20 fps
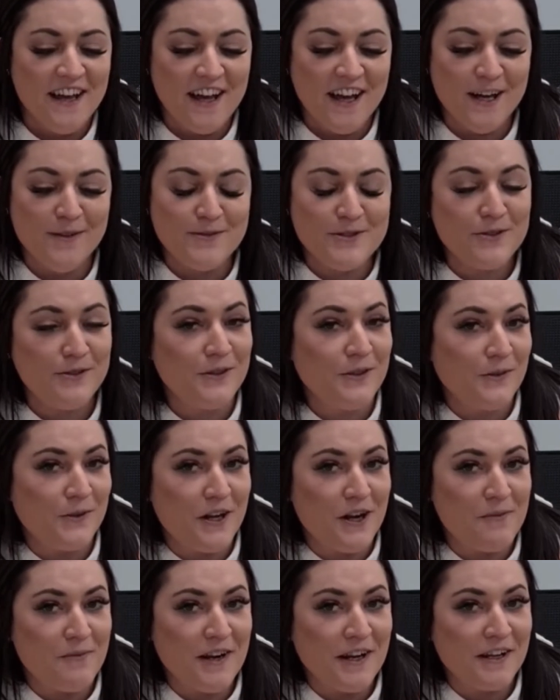So I thought
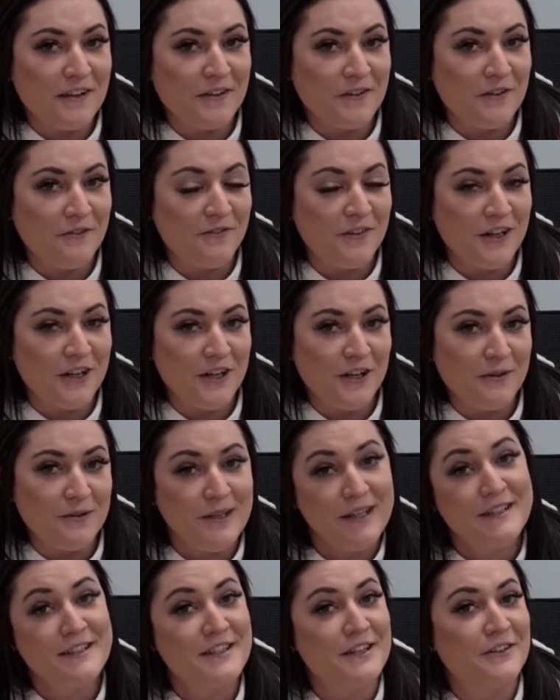I'd make a little video
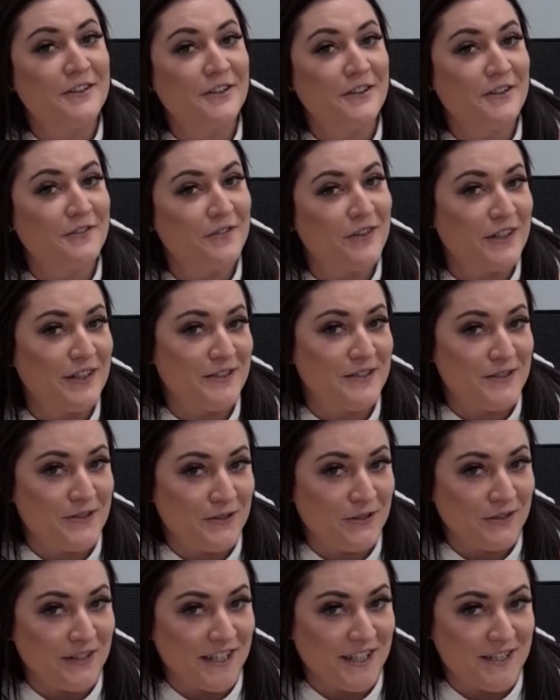and tell you the funny
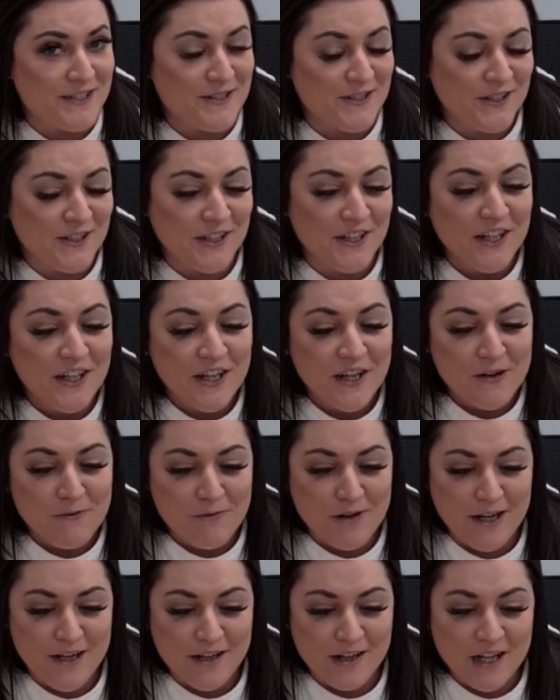story. So
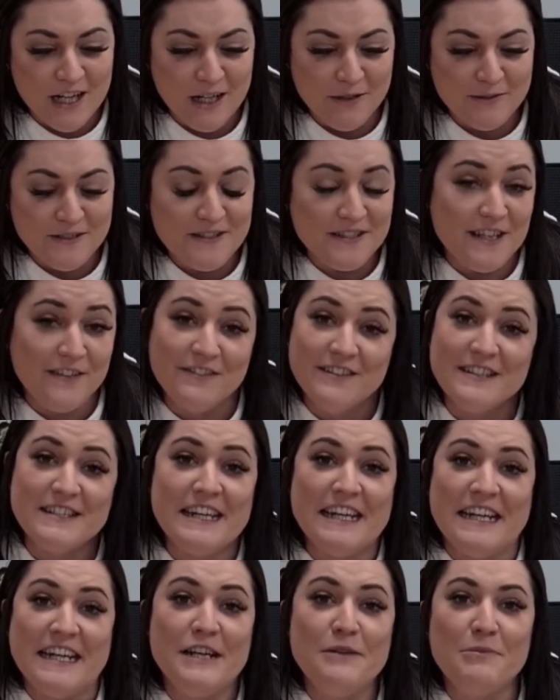when I was
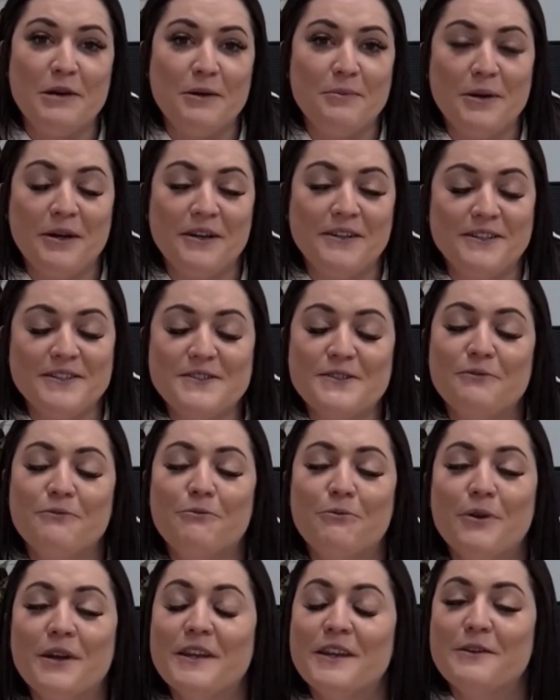17, my parents
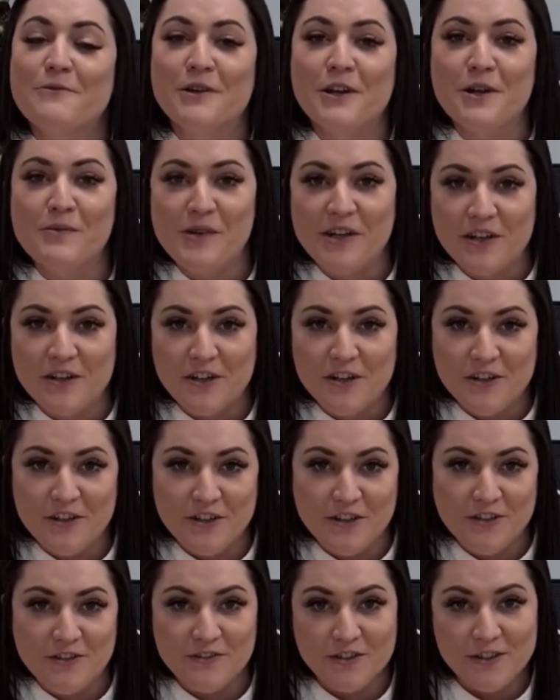really wanted me to go
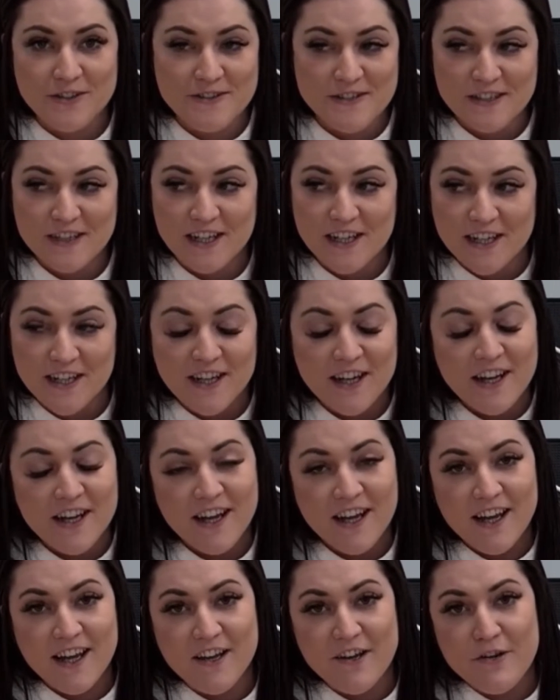to university,
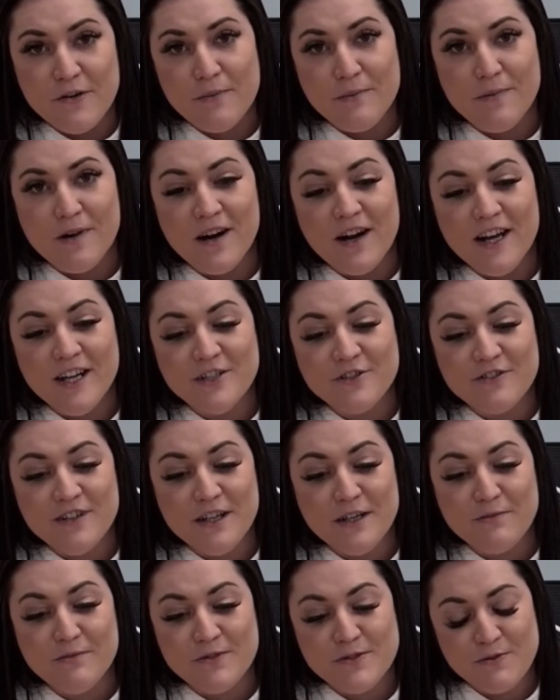and my
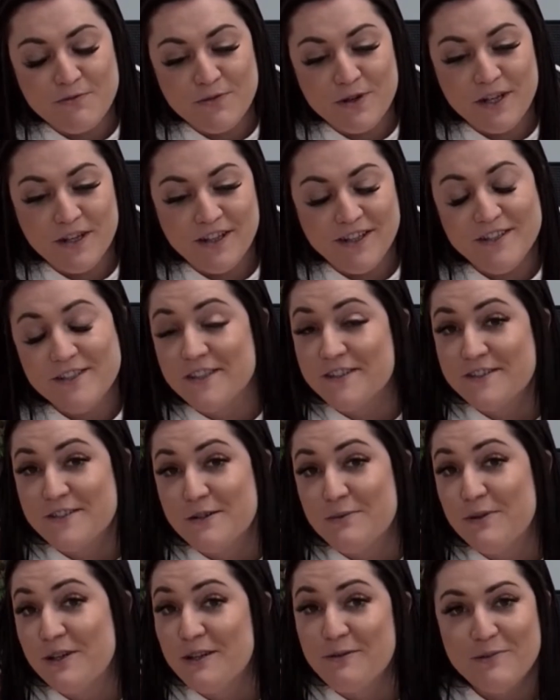dream was really just
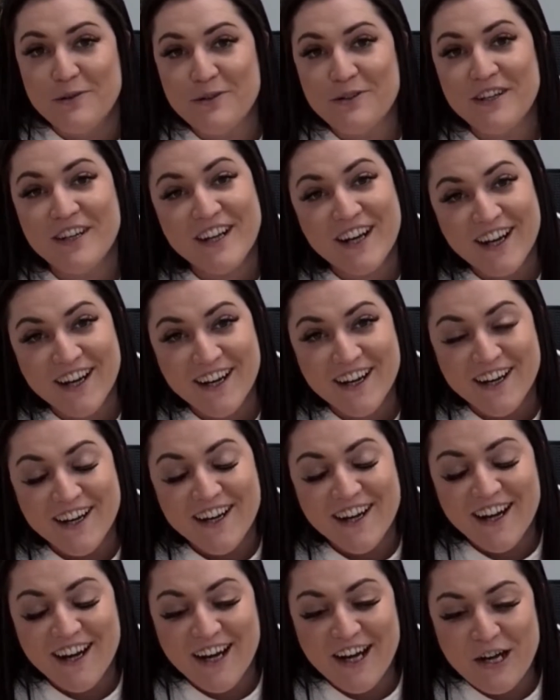to be a millionaire.
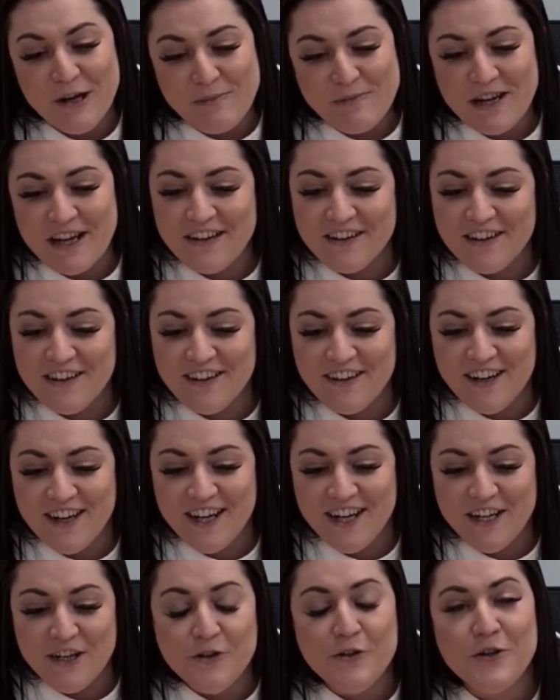And
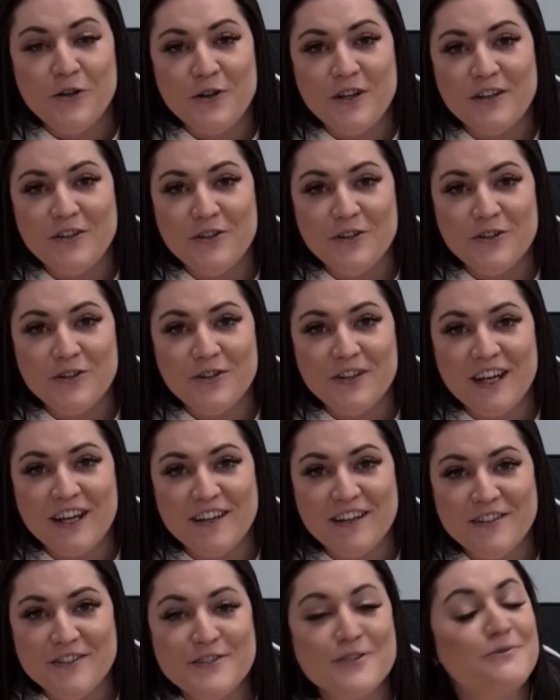I knew that you could
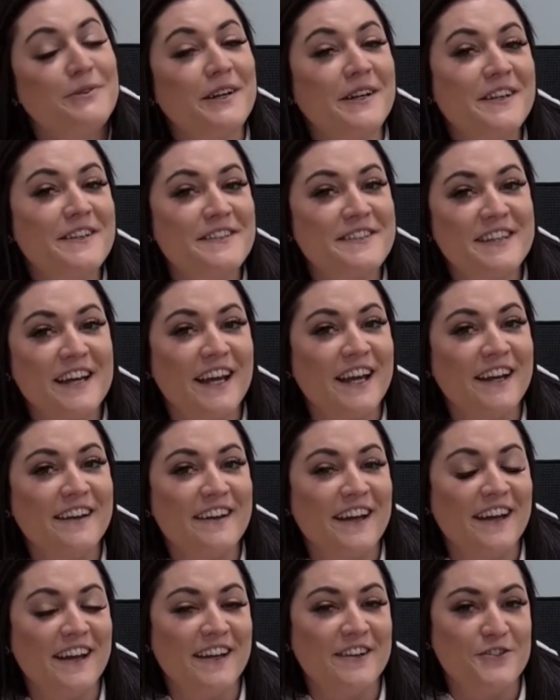get into real
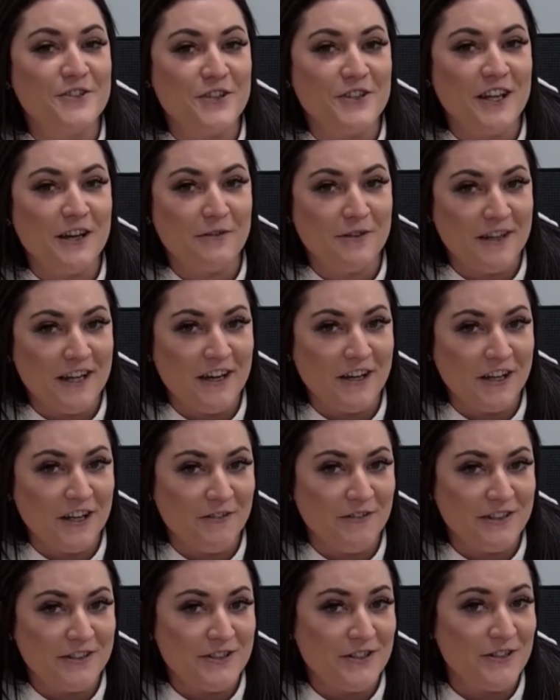estate and do that without
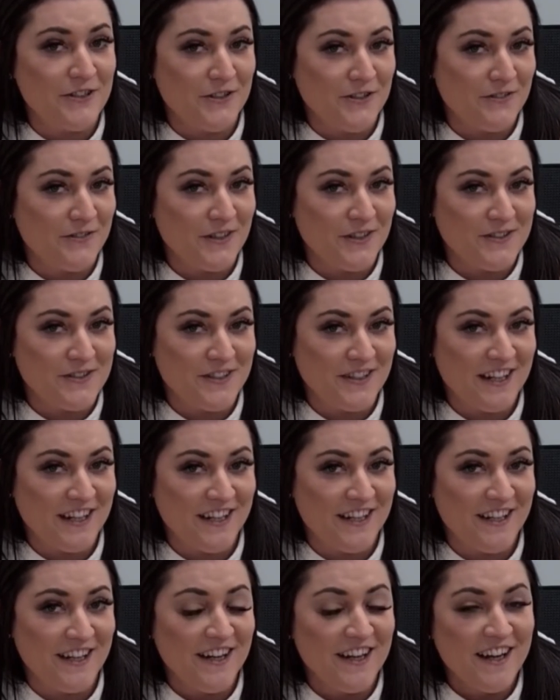going to
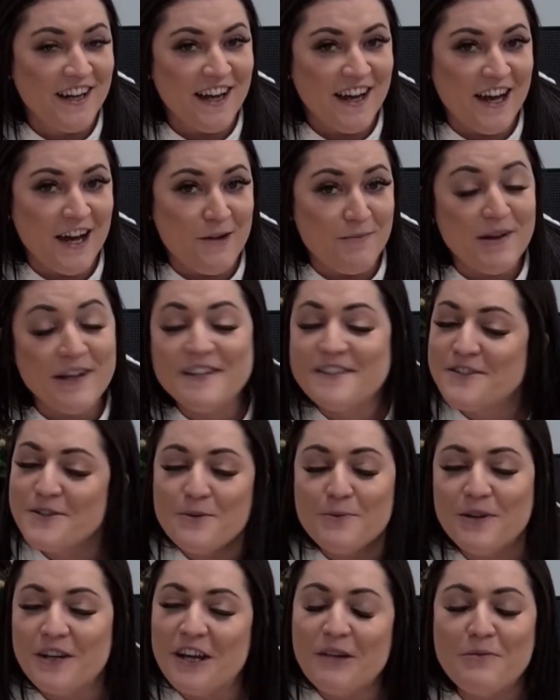university and
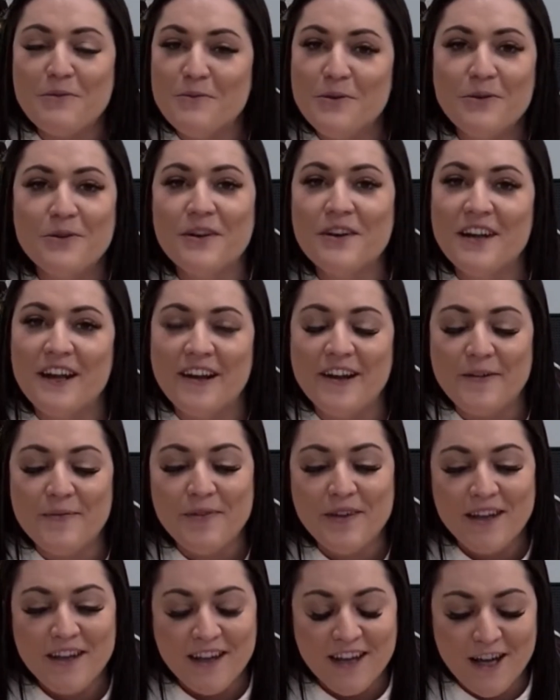still become a millionaire.